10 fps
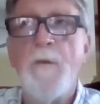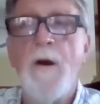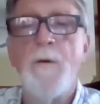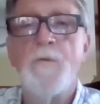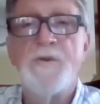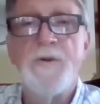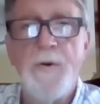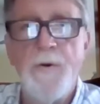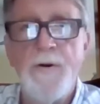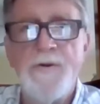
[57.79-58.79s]
I was
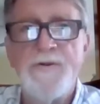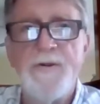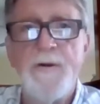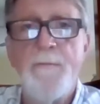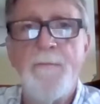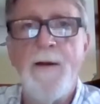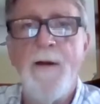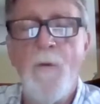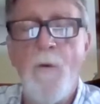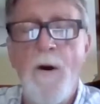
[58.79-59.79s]
encouraged by
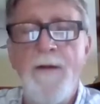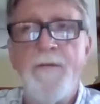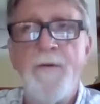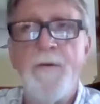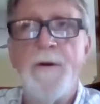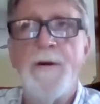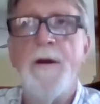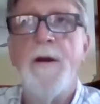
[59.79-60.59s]
my wife, who